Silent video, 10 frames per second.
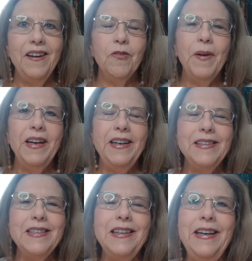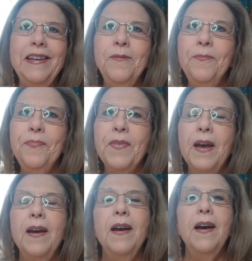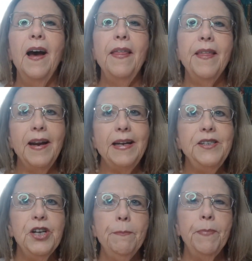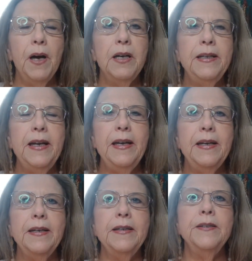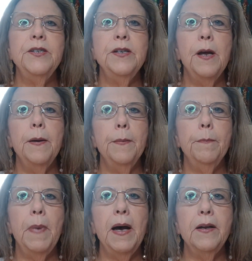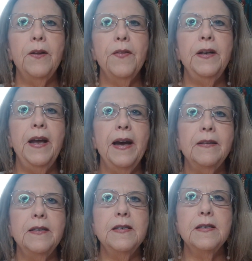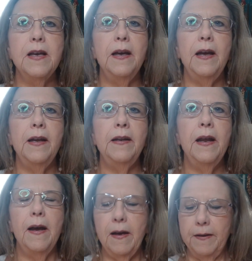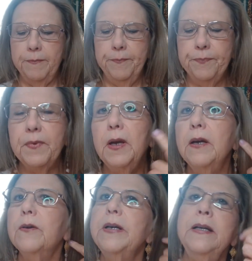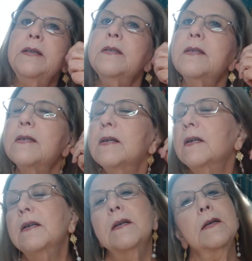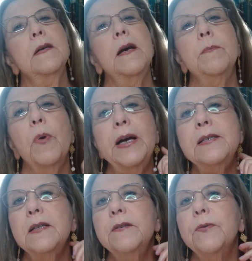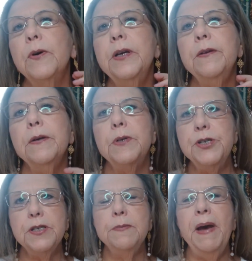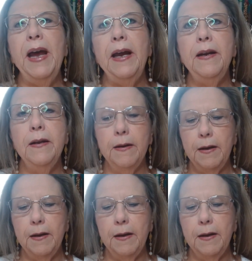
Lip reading: everybody, it's Lynn. I thought I'd jump on and model the necklace and earrings and bracelet for you that we just made,